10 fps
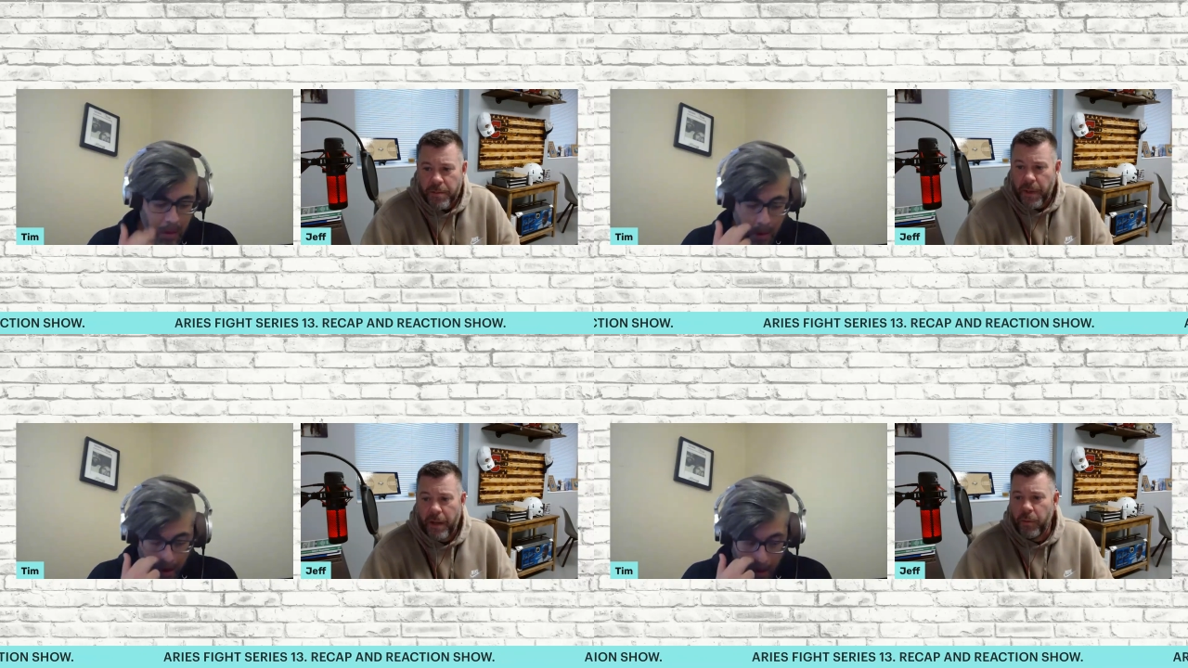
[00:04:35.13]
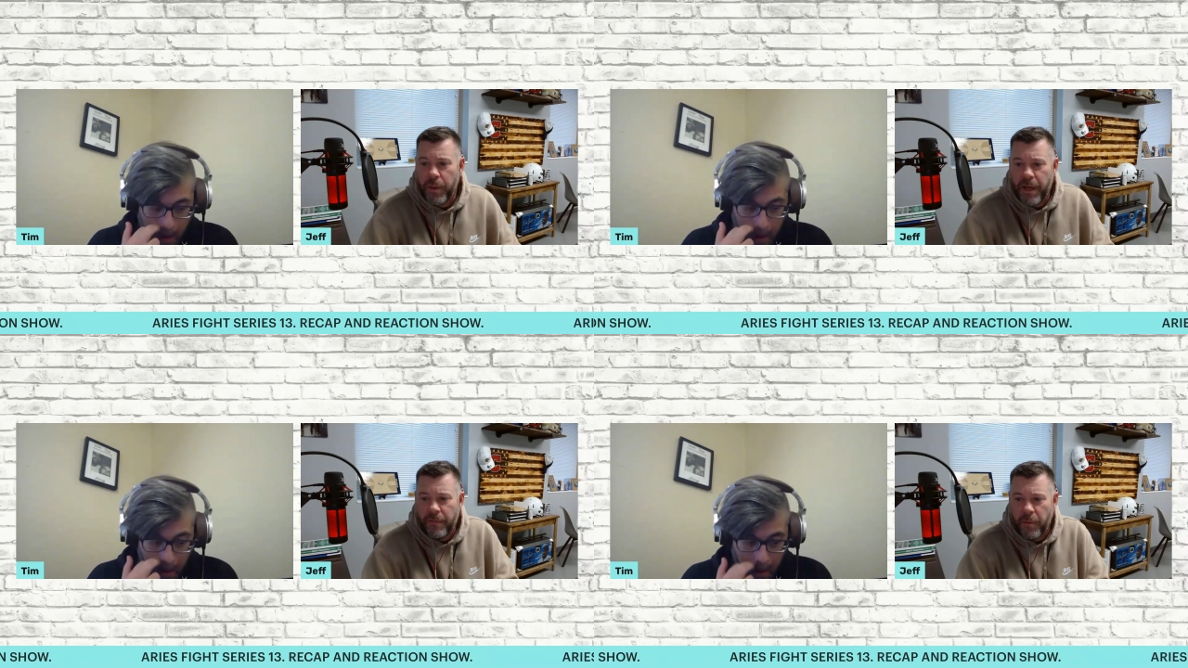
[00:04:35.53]
Speaker 1: but I,
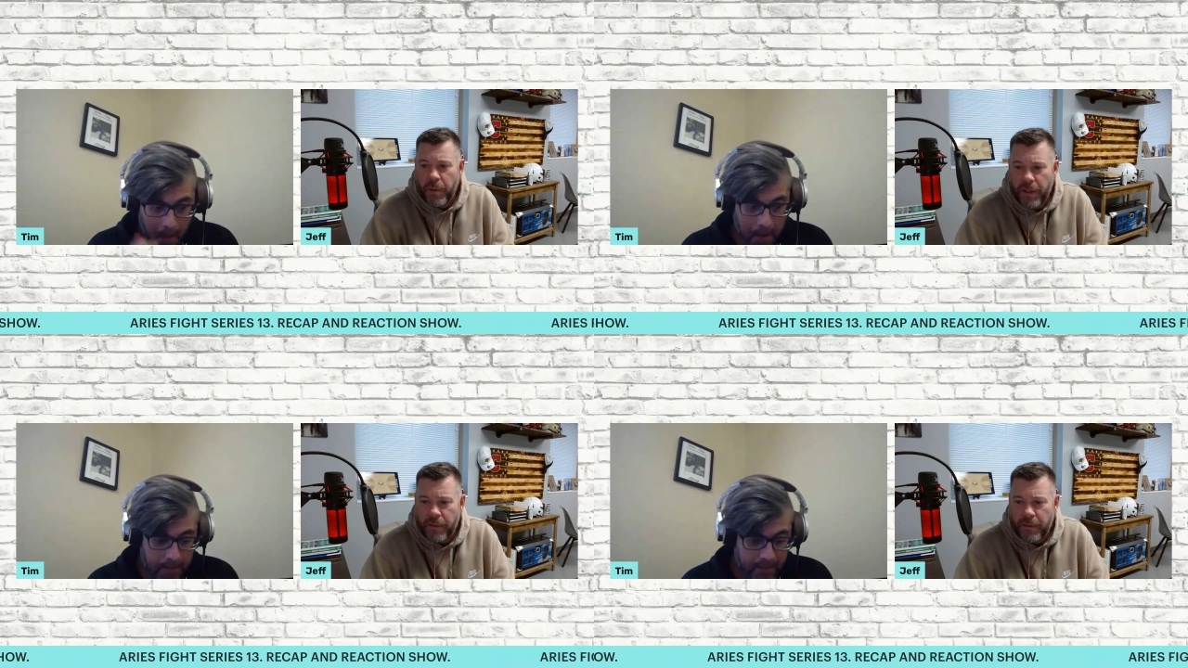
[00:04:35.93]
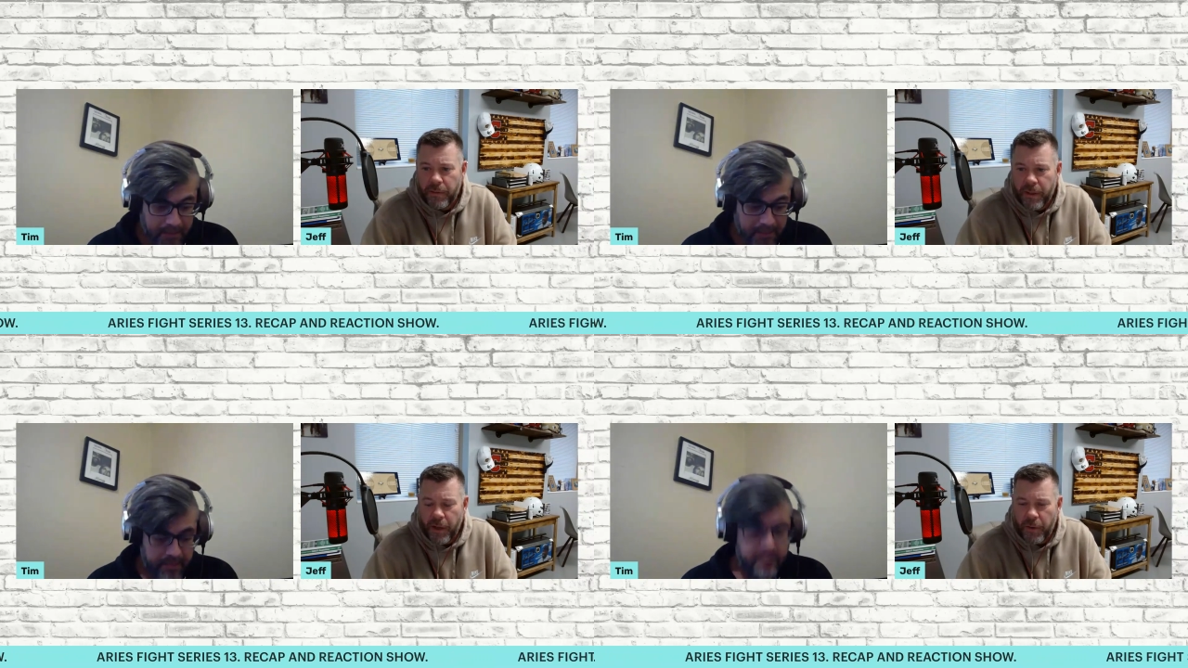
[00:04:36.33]
we'd never really
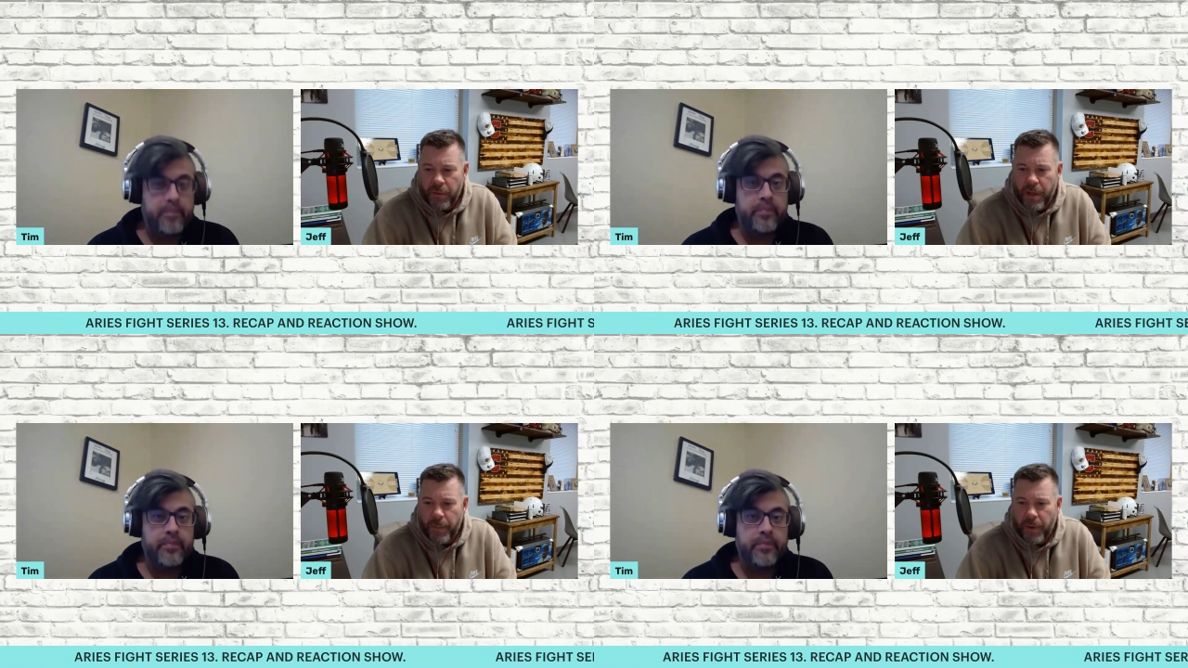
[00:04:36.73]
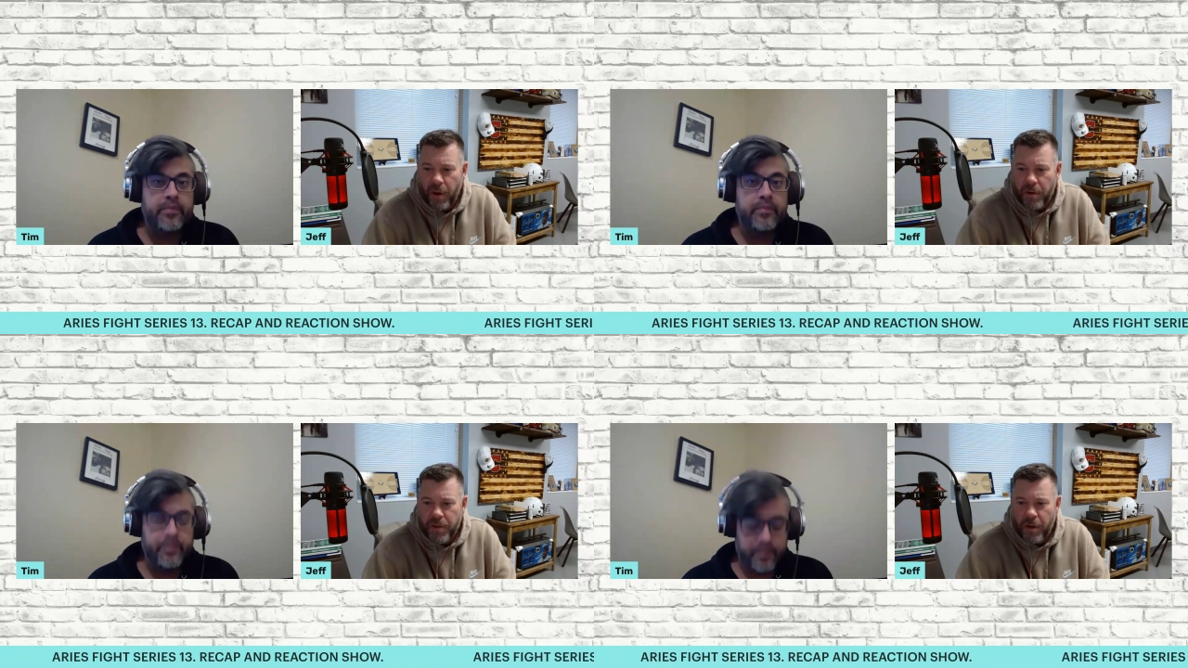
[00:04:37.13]
you know come
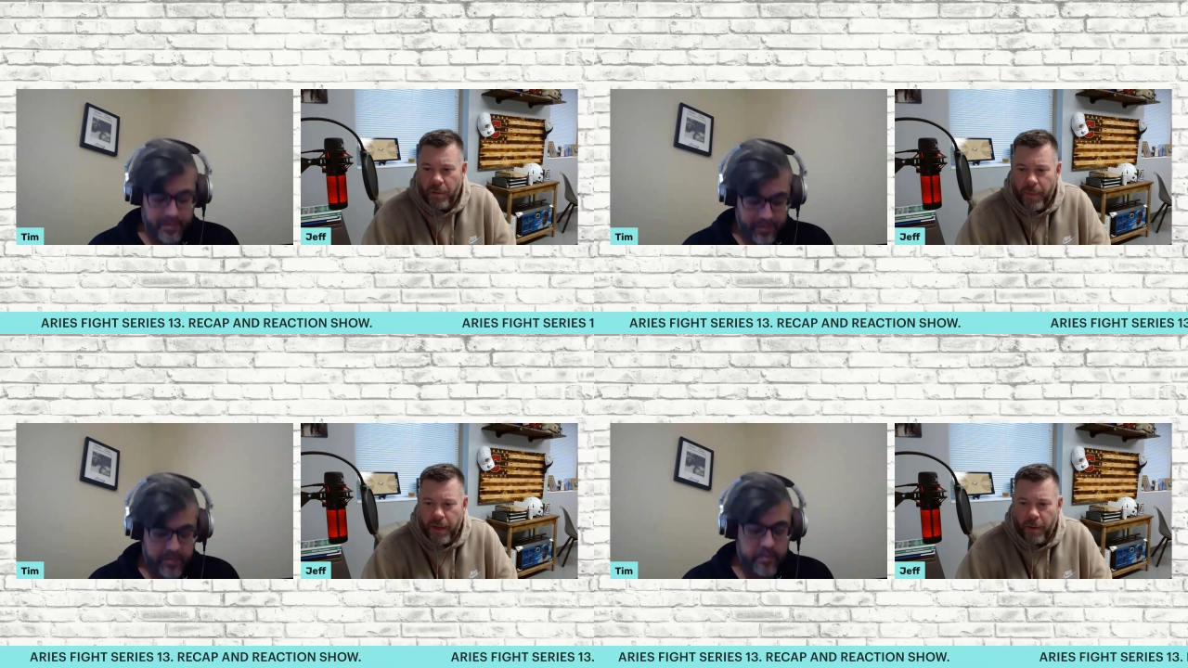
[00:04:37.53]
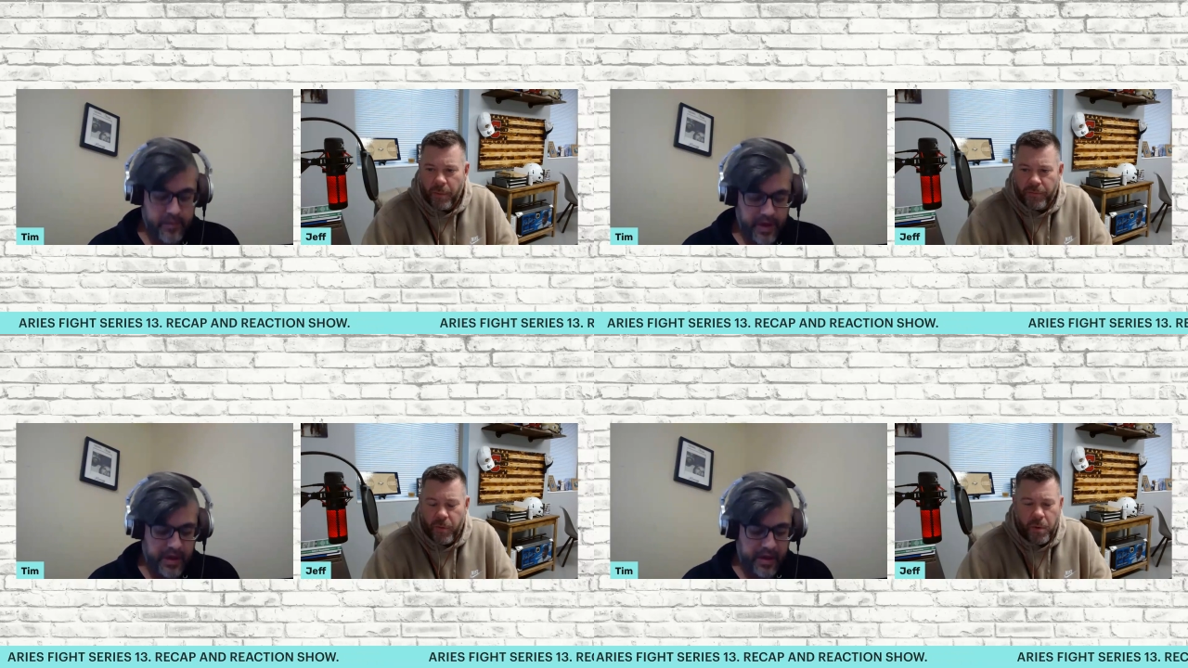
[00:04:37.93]
across her, met her
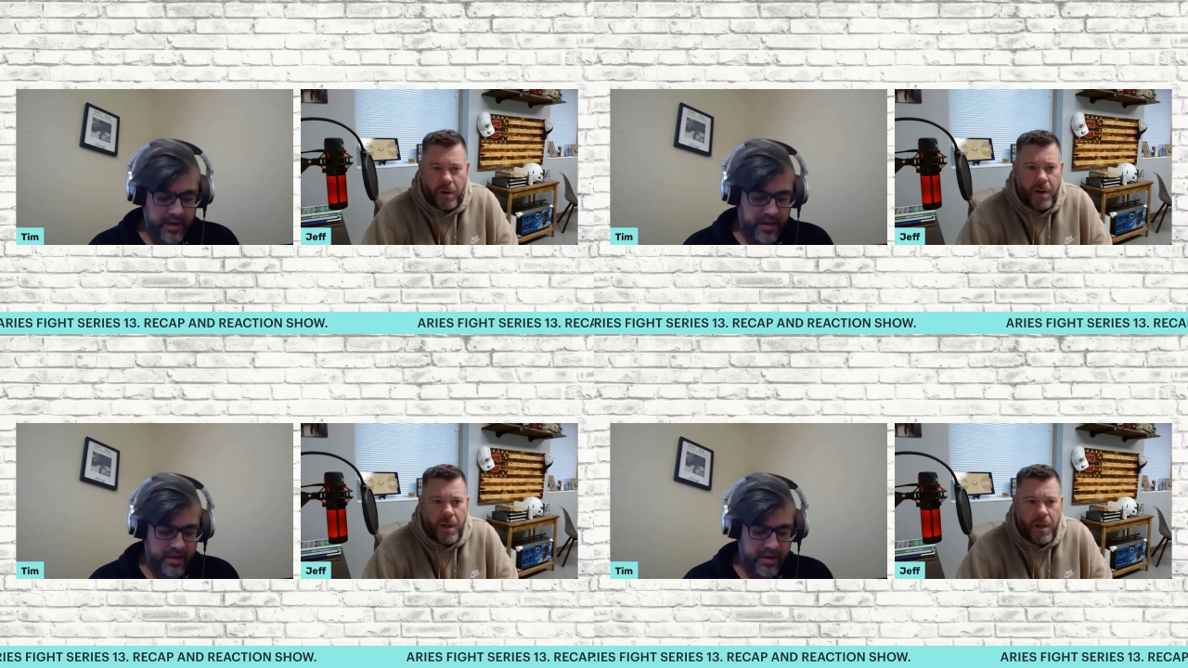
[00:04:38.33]
yeah. before.